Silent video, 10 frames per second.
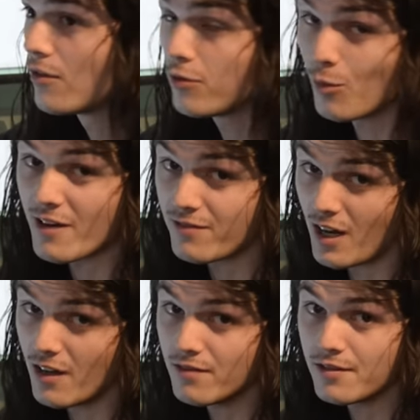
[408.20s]

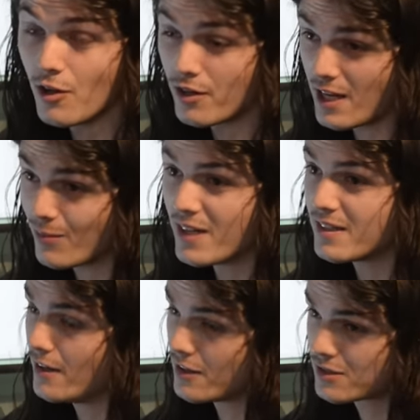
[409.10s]
4x5, not
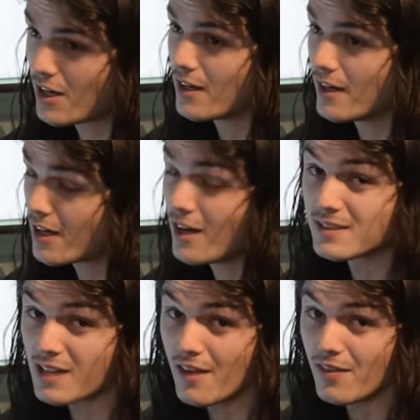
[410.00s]
8x10. It can't, it can't
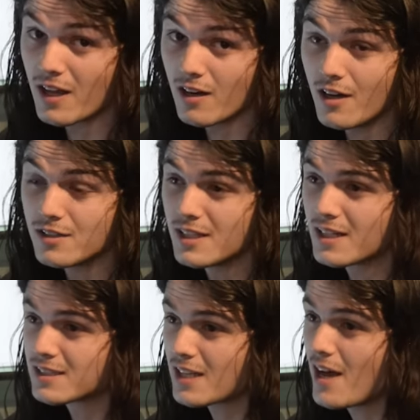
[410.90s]
scan that large. It
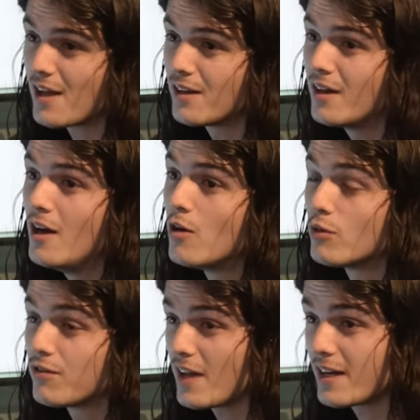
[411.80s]
can scan
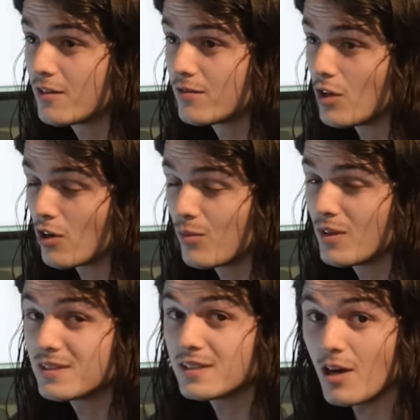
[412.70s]
reflective
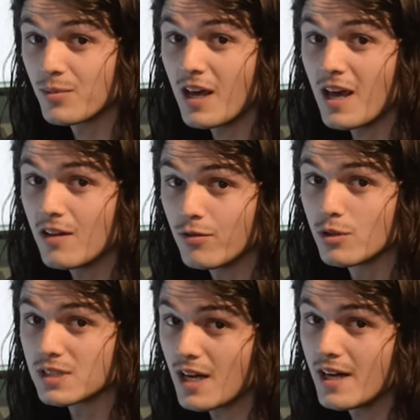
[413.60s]
documents up to
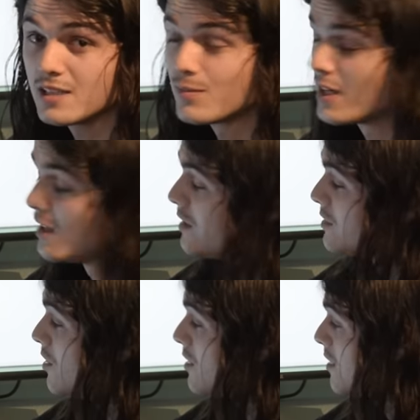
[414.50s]
A4 size, but it is
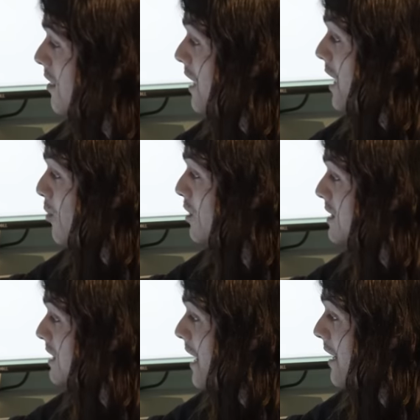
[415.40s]
not uh, able to
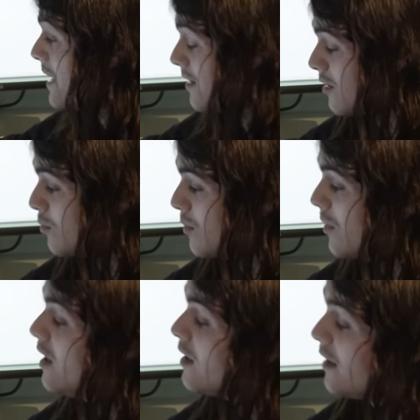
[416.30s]
scan anything
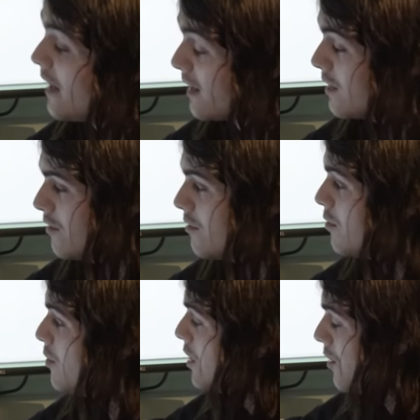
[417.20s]
negative
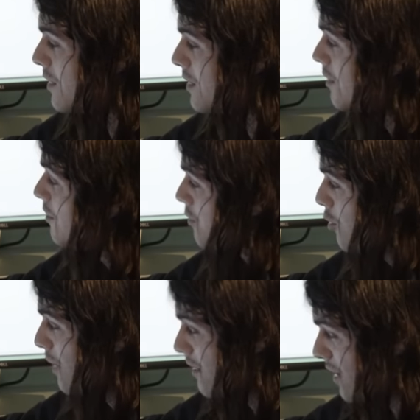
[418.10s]
beyond the
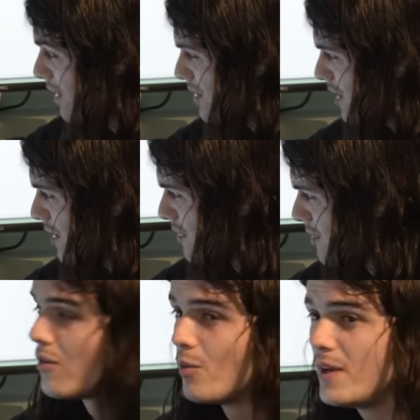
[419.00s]
4x5 size.
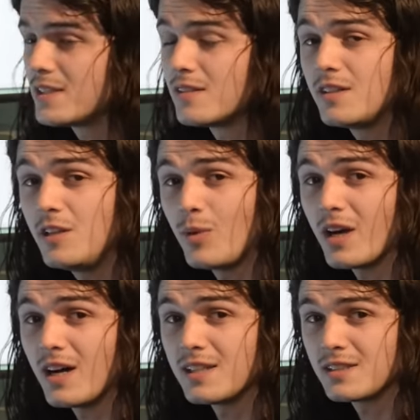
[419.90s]
The reason the DPI